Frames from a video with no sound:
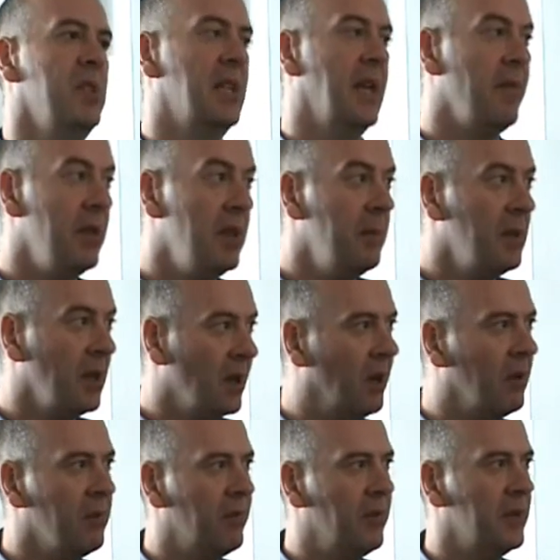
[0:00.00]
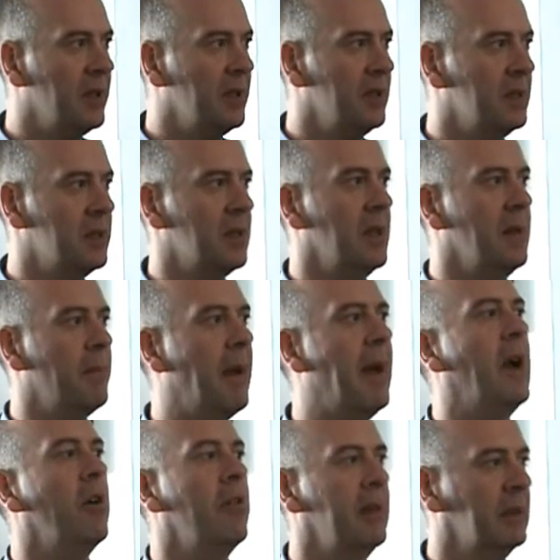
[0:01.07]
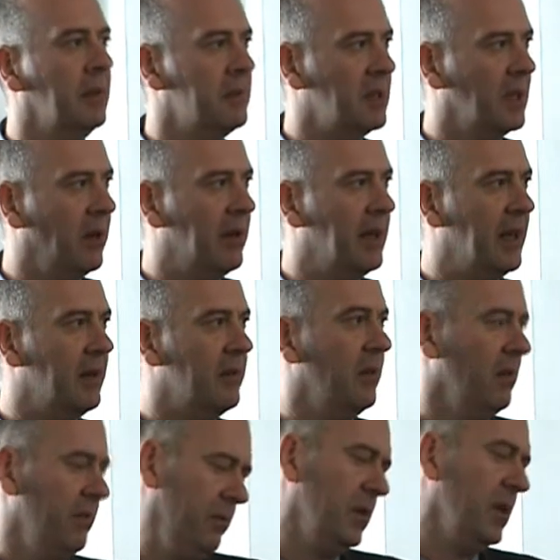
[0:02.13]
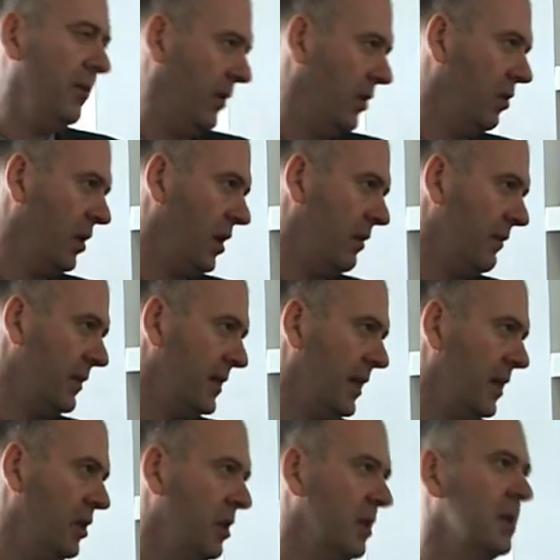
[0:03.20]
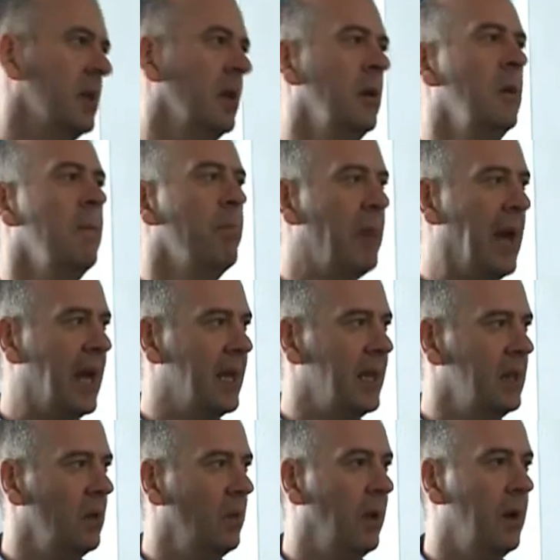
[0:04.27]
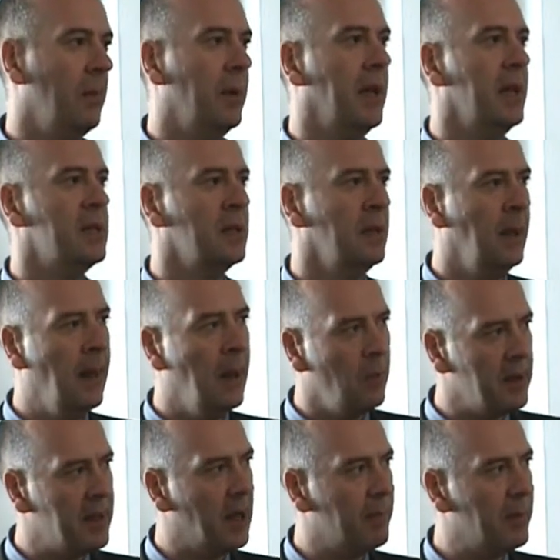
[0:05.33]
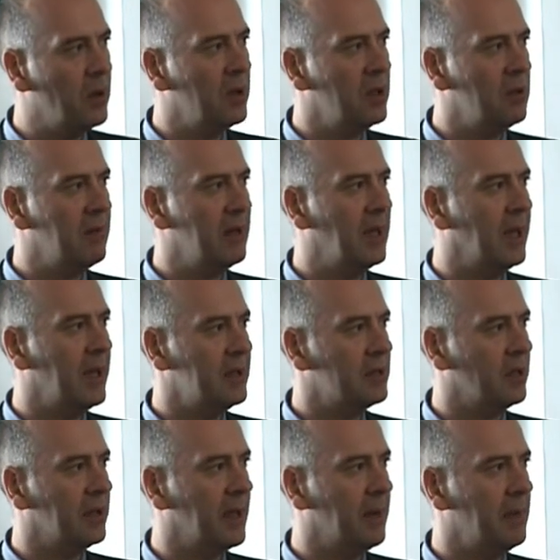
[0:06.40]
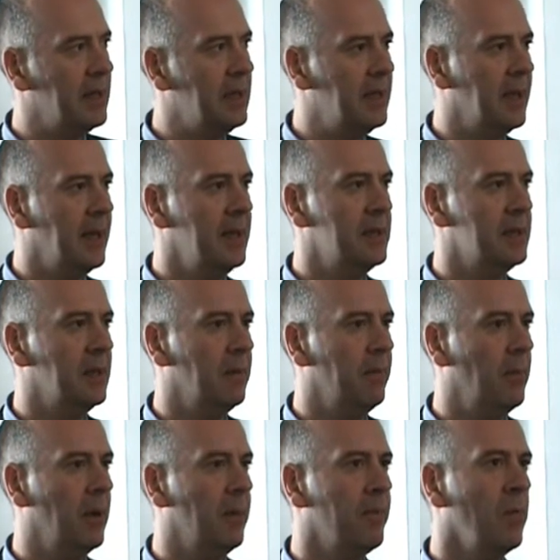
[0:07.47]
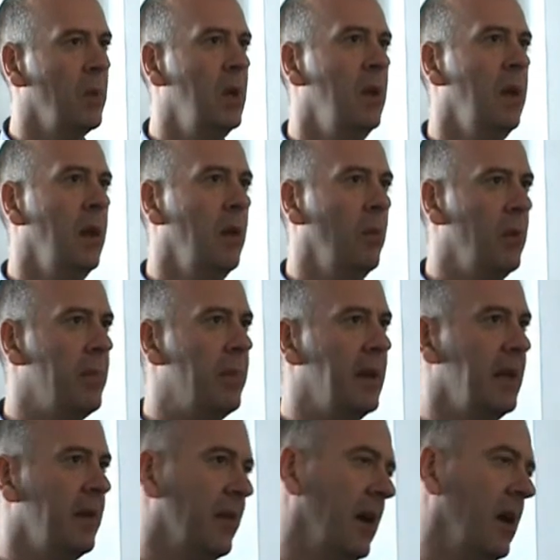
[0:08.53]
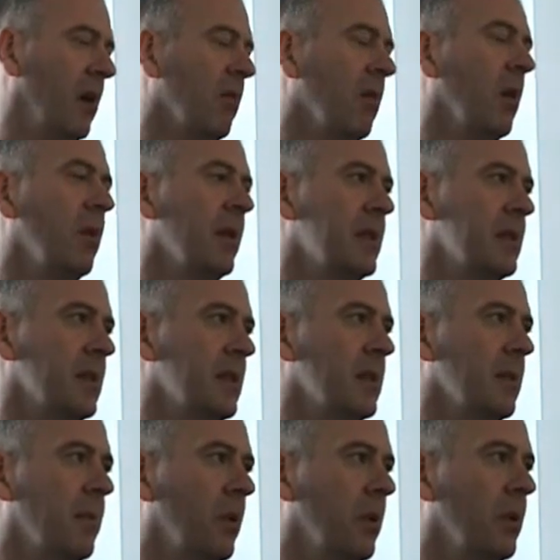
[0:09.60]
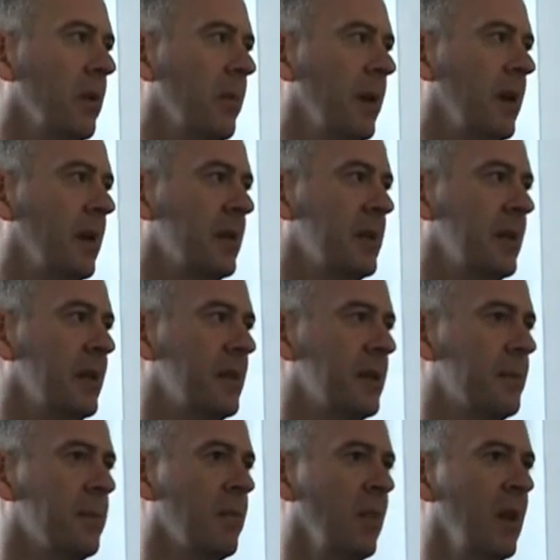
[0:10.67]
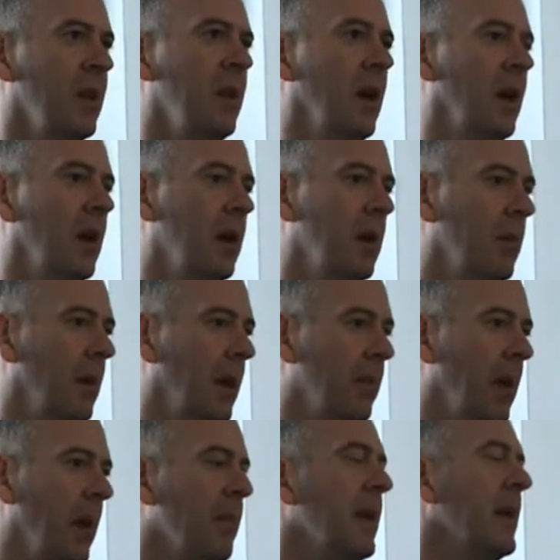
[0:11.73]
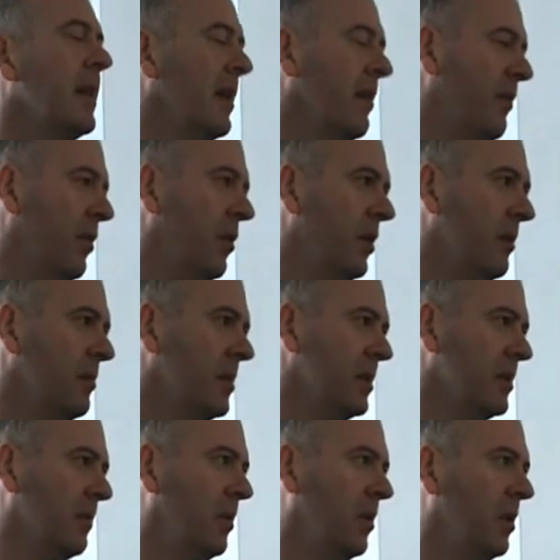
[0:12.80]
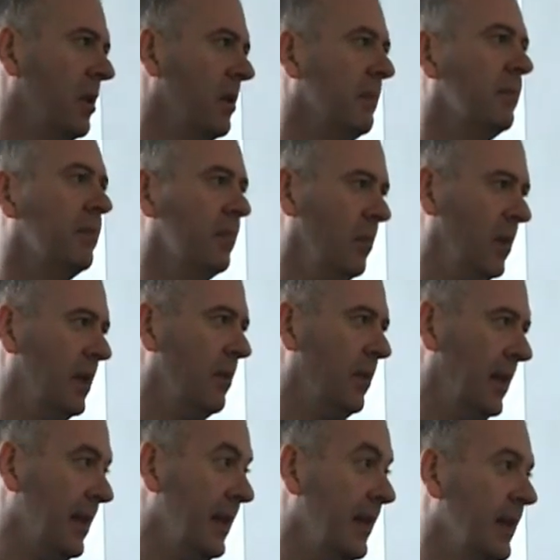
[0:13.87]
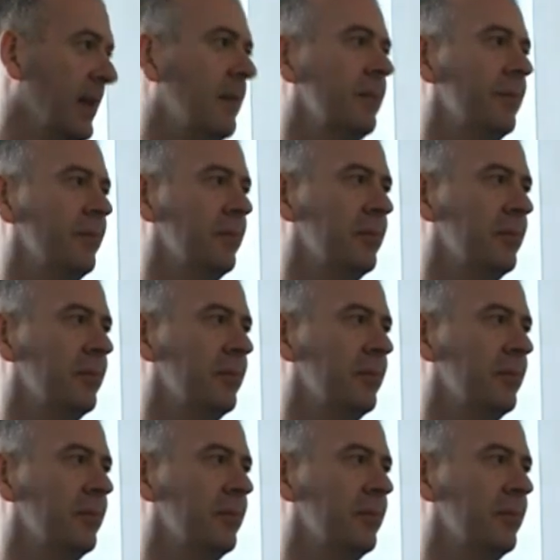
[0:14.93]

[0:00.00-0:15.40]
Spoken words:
is giving them the confidence and empowering them to go and have difficult conversations back in the workplace without building a reliance on that mediator. But we believe that our role is to support the parties and be there for them, to support them when they need it.